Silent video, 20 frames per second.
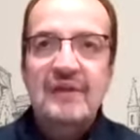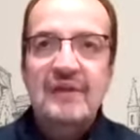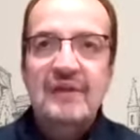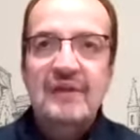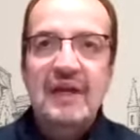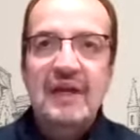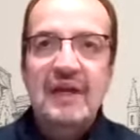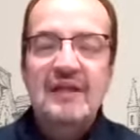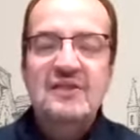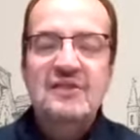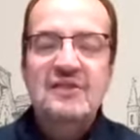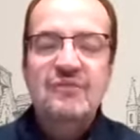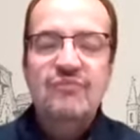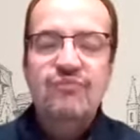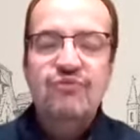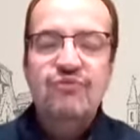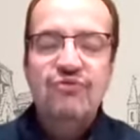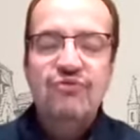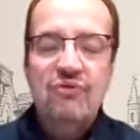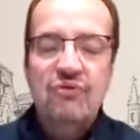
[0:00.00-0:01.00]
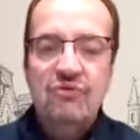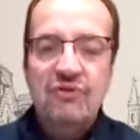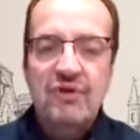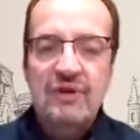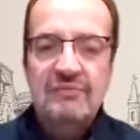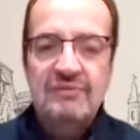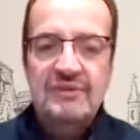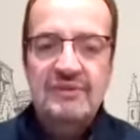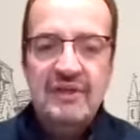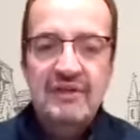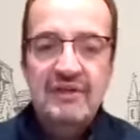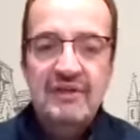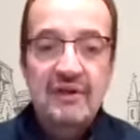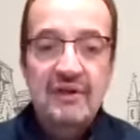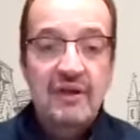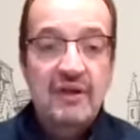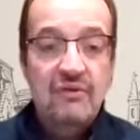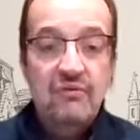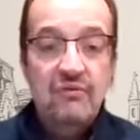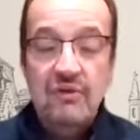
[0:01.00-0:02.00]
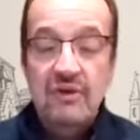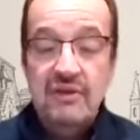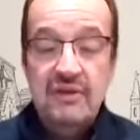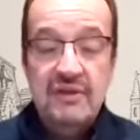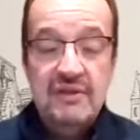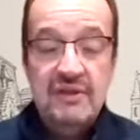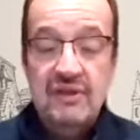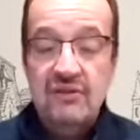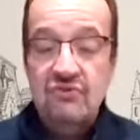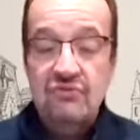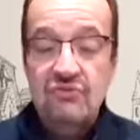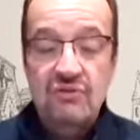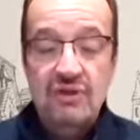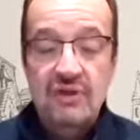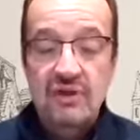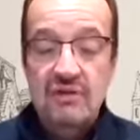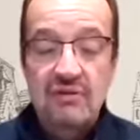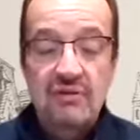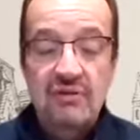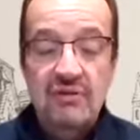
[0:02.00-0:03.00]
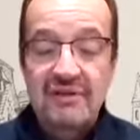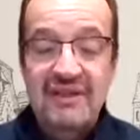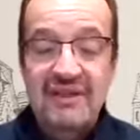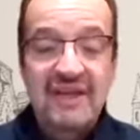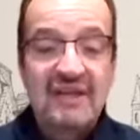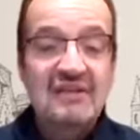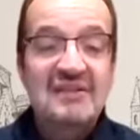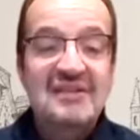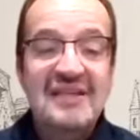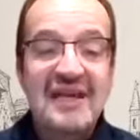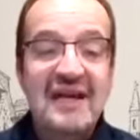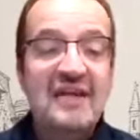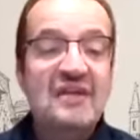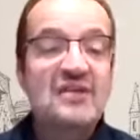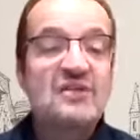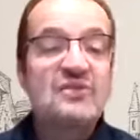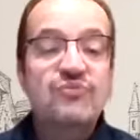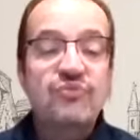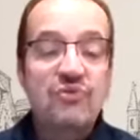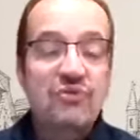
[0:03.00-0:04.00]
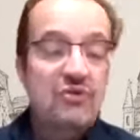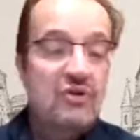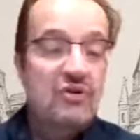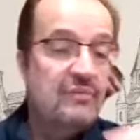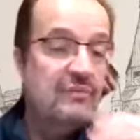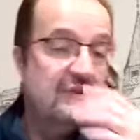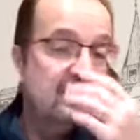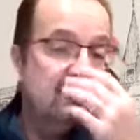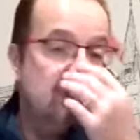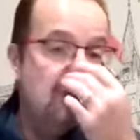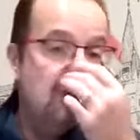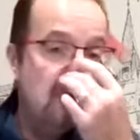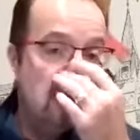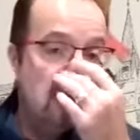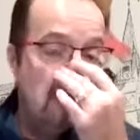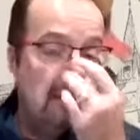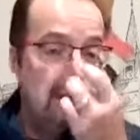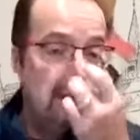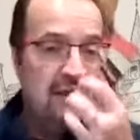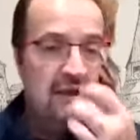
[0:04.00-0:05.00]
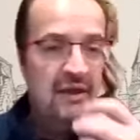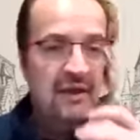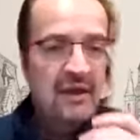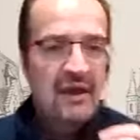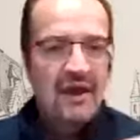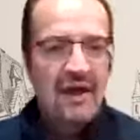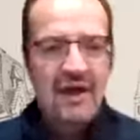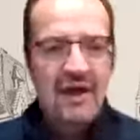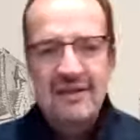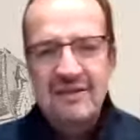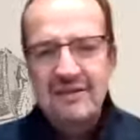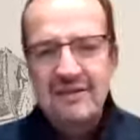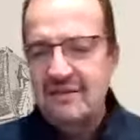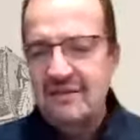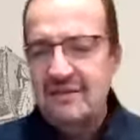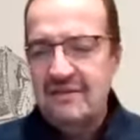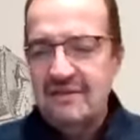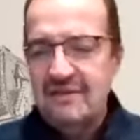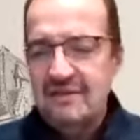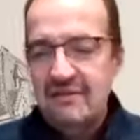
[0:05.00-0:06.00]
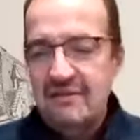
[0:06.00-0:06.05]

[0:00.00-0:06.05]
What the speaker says: there are lots of programs out there, and there's actually a data science program as well. How does it?